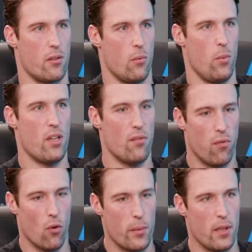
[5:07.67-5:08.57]
We can
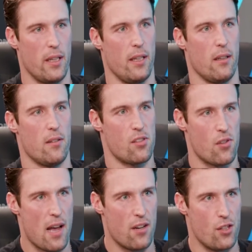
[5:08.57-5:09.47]
formulate
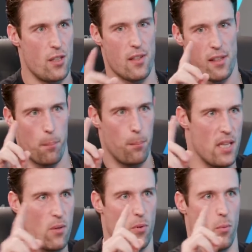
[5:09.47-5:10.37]
strategies and
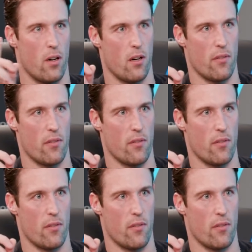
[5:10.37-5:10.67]
compete with one